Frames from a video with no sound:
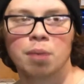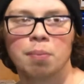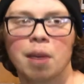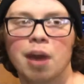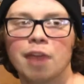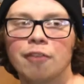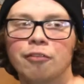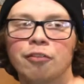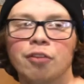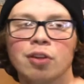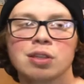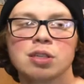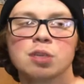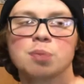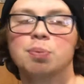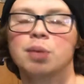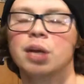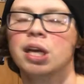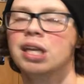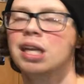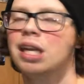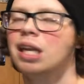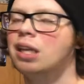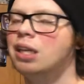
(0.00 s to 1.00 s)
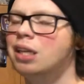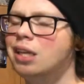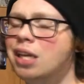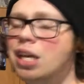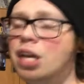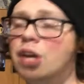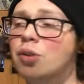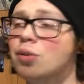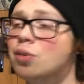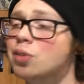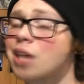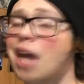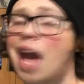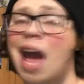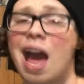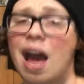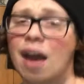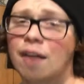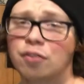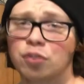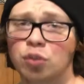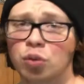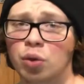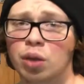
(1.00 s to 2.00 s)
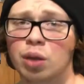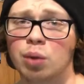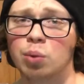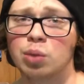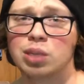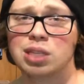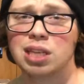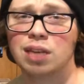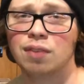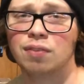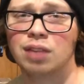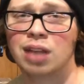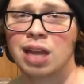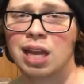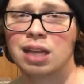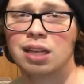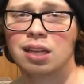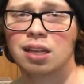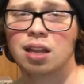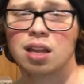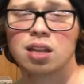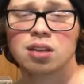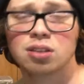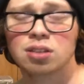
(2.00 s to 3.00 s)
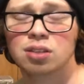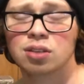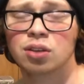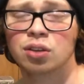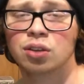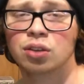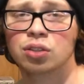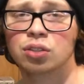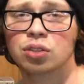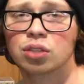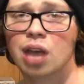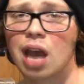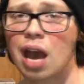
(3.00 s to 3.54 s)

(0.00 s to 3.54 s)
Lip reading: My friends played it years after it was even hitting its surge.